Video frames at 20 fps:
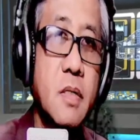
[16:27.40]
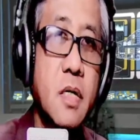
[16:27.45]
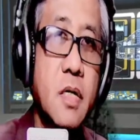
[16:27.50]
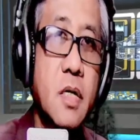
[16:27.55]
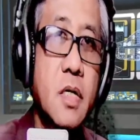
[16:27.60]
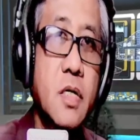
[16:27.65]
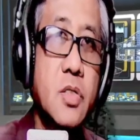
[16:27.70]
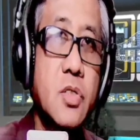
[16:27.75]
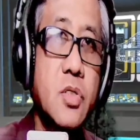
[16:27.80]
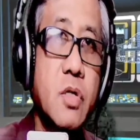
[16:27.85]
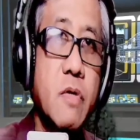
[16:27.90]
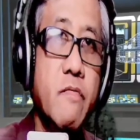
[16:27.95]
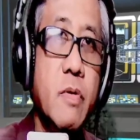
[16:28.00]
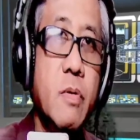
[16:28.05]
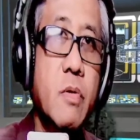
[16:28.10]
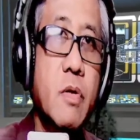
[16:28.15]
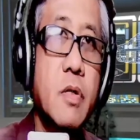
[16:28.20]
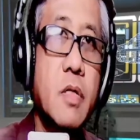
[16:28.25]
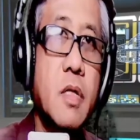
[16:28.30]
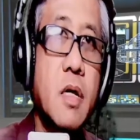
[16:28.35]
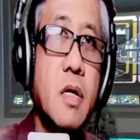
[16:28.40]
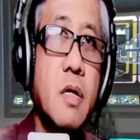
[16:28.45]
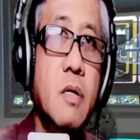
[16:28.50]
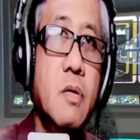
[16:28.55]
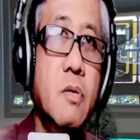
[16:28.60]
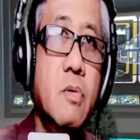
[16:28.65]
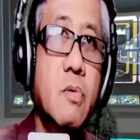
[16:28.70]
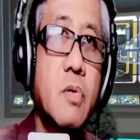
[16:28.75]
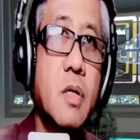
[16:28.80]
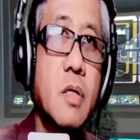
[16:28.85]
So if you will take a
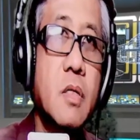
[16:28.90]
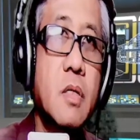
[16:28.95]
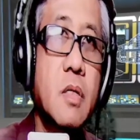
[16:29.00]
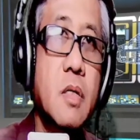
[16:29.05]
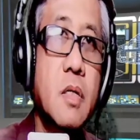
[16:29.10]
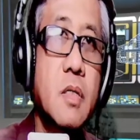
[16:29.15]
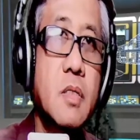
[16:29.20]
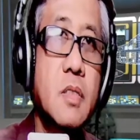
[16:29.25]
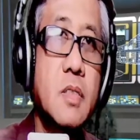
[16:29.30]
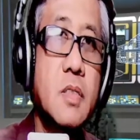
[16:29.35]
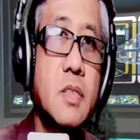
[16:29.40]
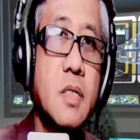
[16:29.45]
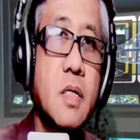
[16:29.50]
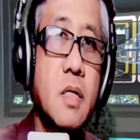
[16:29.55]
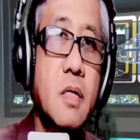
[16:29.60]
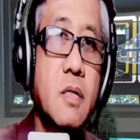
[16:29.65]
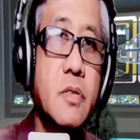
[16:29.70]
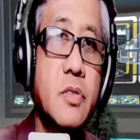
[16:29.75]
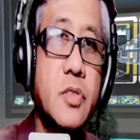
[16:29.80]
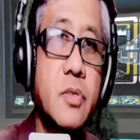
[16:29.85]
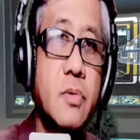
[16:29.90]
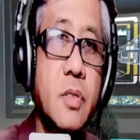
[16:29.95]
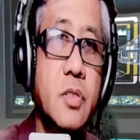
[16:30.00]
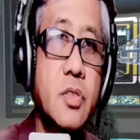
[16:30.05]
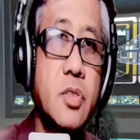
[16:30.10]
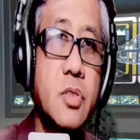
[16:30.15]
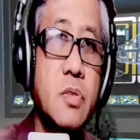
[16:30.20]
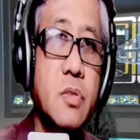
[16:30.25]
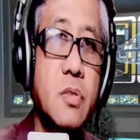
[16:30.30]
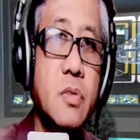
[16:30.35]
look at this
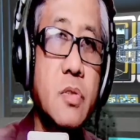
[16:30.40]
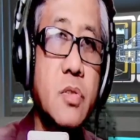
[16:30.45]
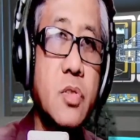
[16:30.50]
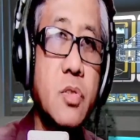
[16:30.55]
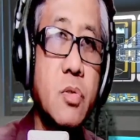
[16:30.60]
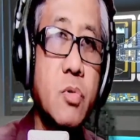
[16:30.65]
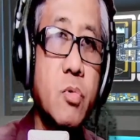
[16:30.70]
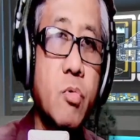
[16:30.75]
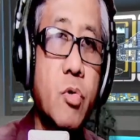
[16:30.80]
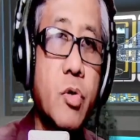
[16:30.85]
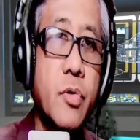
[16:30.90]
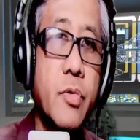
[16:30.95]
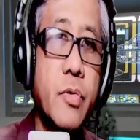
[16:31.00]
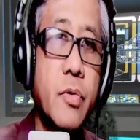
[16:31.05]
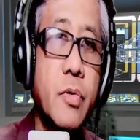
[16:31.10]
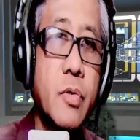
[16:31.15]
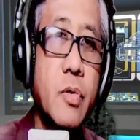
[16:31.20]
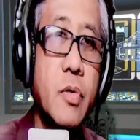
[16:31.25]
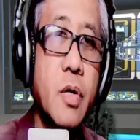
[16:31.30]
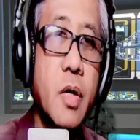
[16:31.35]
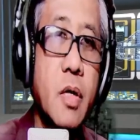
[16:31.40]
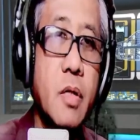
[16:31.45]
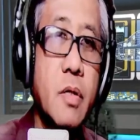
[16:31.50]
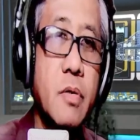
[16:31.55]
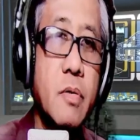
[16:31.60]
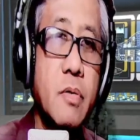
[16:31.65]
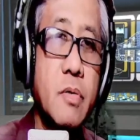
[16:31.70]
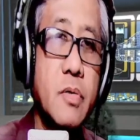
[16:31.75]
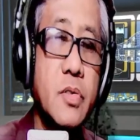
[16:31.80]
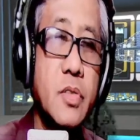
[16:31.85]
illustration, so water
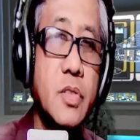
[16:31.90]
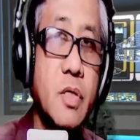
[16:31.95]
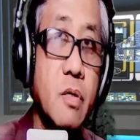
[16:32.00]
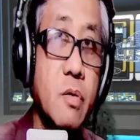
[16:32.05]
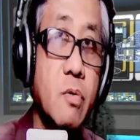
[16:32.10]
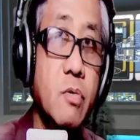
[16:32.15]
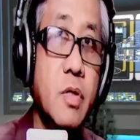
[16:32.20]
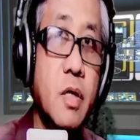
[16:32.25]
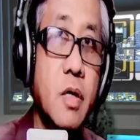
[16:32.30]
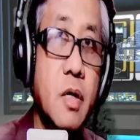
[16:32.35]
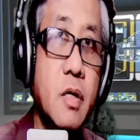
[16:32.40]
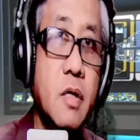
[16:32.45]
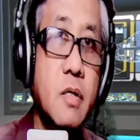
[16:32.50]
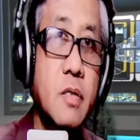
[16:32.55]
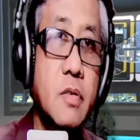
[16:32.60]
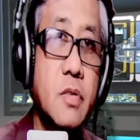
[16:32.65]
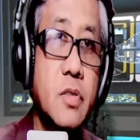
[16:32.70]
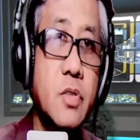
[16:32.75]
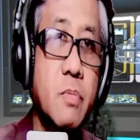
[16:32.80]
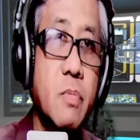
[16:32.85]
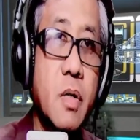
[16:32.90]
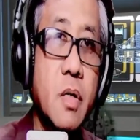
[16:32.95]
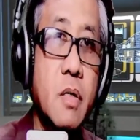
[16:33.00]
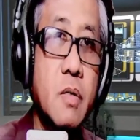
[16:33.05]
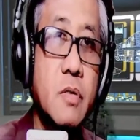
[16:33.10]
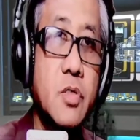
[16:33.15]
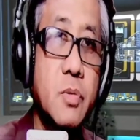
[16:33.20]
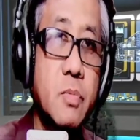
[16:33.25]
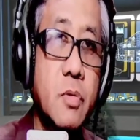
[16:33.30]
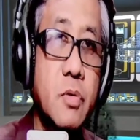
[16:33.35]
enters the root hairs by
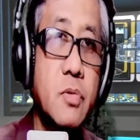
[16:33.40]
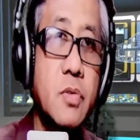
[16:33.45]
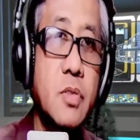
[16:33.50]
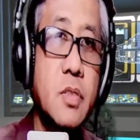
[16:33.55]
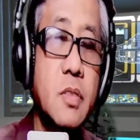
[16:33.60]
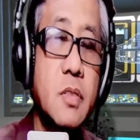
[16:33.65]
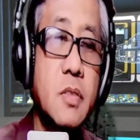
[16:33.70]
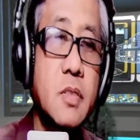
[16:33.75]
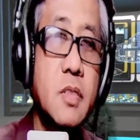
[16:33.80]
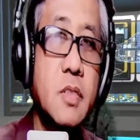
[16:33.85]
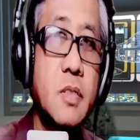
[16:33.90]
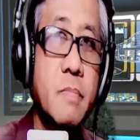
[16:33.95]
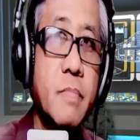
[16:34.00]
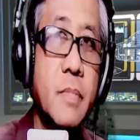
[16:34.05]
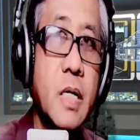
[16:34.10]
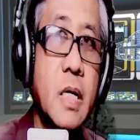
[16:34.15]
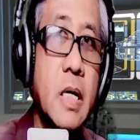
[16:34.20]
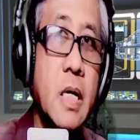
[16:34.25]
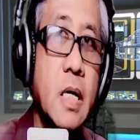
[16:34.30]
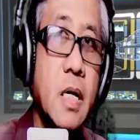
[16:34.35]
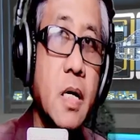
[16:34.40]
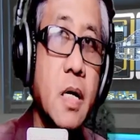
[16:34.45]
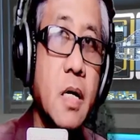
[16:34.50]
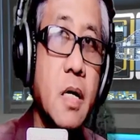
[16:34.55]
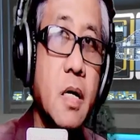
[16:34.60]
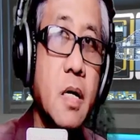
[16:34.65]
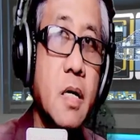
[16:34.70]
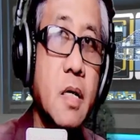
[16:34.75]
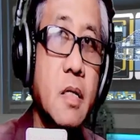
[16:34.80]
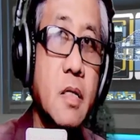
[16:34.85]
osmosis,
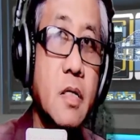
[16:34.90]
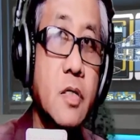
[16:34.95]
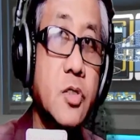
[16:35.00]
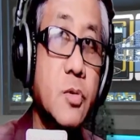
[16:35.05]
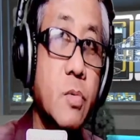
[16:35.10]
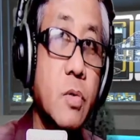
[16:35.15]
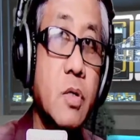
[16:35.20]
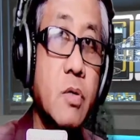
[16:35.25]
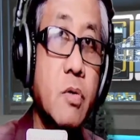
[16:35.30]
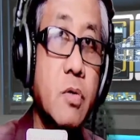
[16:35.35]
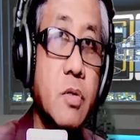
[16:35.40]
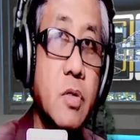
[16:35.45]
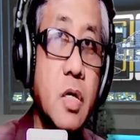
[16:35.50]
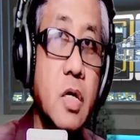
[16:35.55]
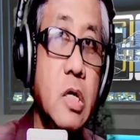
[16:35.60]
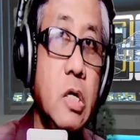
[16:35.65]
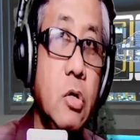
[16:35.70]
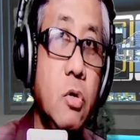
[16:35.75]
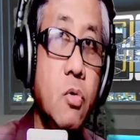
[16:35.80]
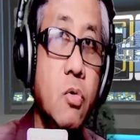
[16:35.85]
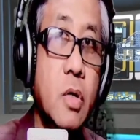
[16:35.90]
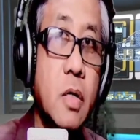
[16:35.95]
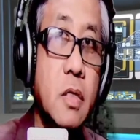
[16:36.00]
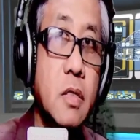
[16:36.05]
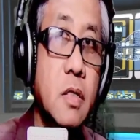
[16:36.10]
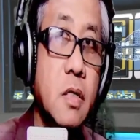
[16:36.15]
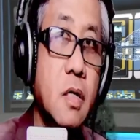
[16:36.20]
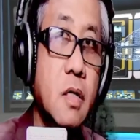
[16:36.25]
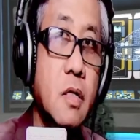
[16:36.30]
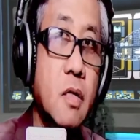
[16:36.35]
and this will continue
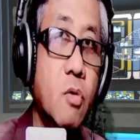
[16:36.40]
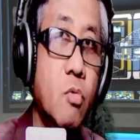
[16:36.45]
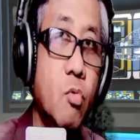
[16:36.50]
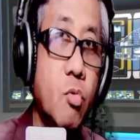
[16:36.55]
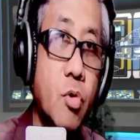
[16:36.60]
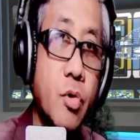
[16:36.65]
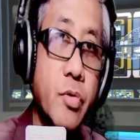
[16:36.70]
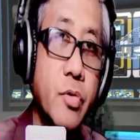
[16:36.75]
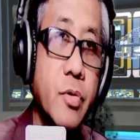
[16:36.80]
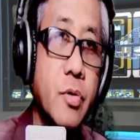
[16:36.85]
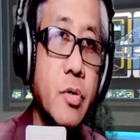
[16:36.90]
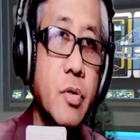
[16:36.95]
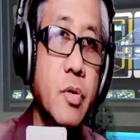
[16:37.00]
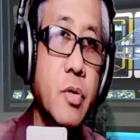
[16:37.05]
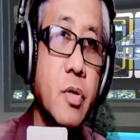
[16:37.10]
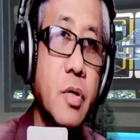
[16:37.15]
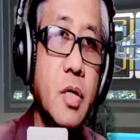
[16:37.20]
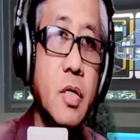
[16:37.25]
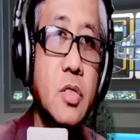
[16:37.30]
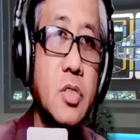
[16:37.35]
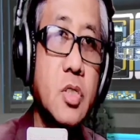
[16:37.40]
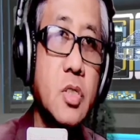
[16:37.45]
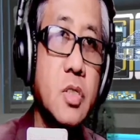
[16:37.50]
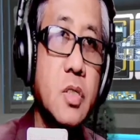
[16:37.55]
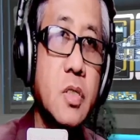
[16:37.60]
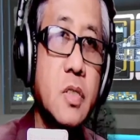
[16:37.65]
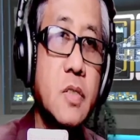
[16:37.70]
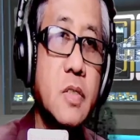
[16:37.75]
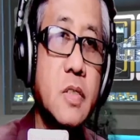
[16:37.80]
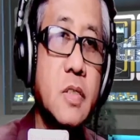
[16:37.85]
until the water
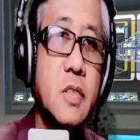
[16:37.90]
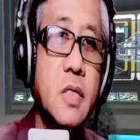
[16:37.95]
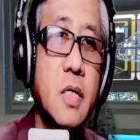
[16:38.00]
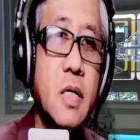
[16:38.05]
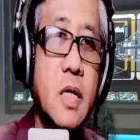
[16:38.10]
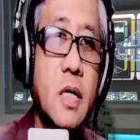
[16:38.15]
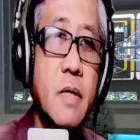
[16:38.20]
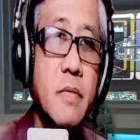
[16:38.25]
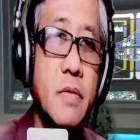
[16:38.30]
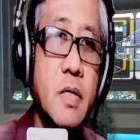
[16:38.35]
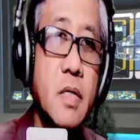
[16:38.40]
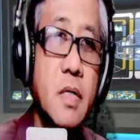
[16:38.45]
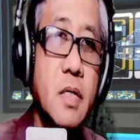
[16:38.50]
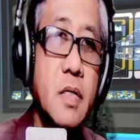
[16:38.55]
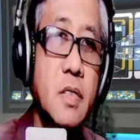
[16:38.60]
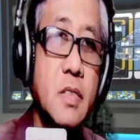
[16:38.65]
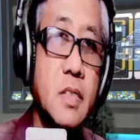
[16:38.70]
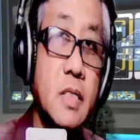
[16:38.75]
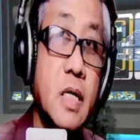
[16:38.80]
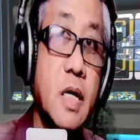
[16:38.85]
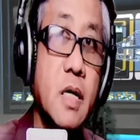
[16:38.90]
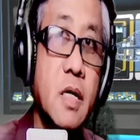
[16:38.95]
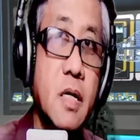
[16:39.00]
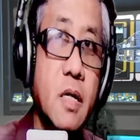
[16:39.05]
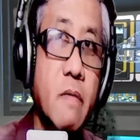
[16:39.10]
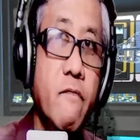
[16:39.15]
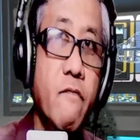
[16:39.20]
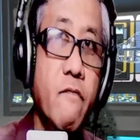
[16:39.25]
reaches the xylem